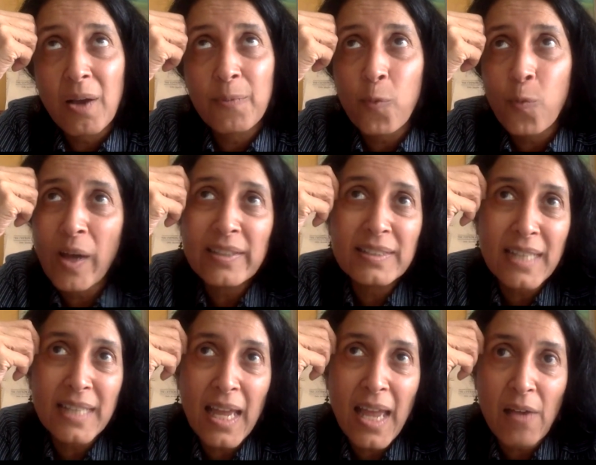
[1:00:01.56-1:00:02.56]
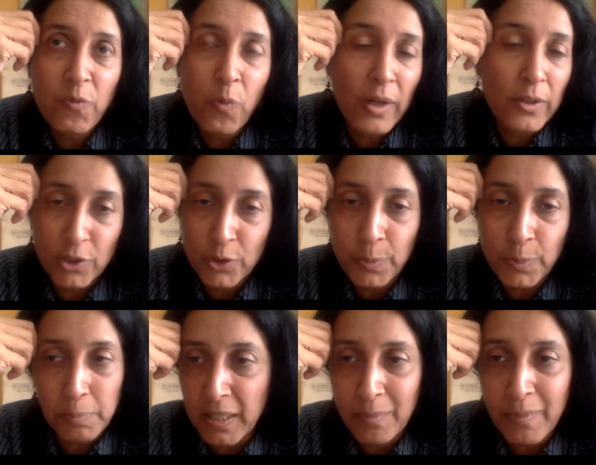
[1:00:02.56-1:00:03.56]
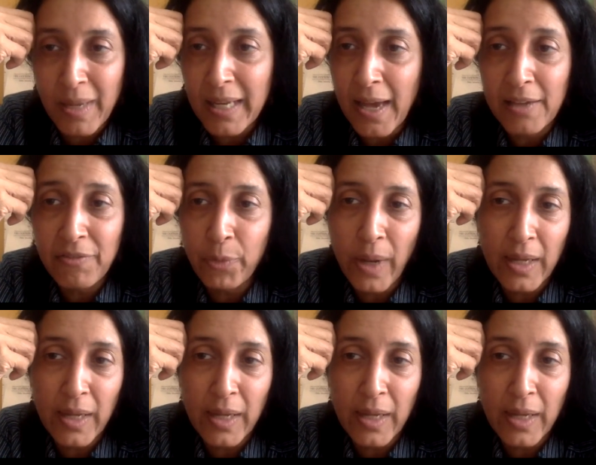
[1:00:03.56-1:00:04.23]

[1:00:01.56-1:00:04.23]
one is I have one or two people in my life who